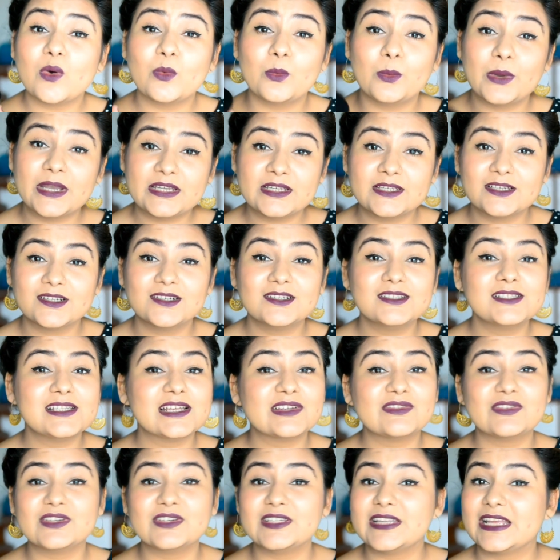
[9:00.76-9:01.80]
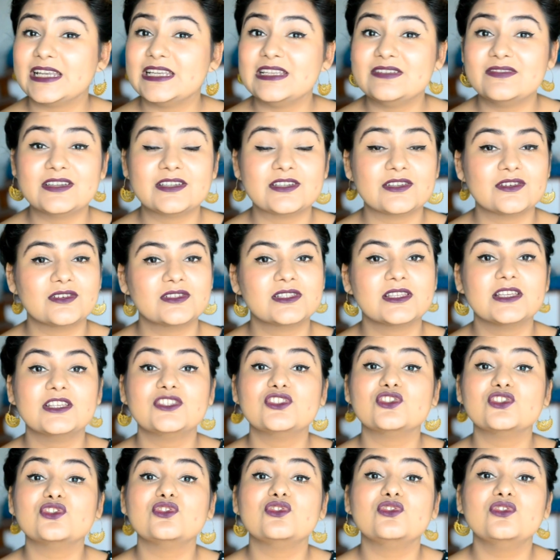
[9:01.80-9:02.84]
for winters, like for Delhi winters,
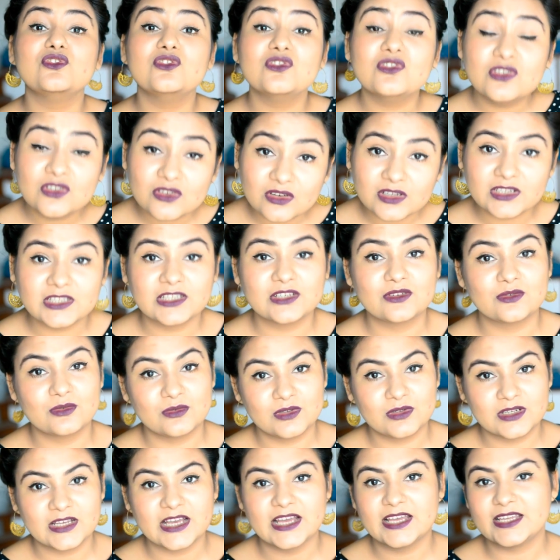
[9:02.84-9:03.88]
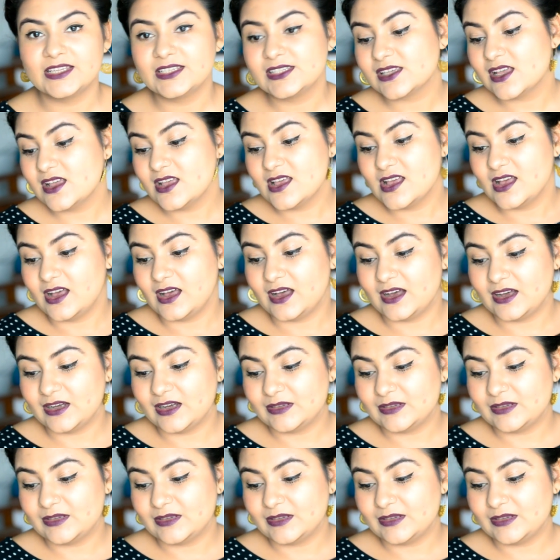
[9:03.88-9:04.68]
it's really cool, guys.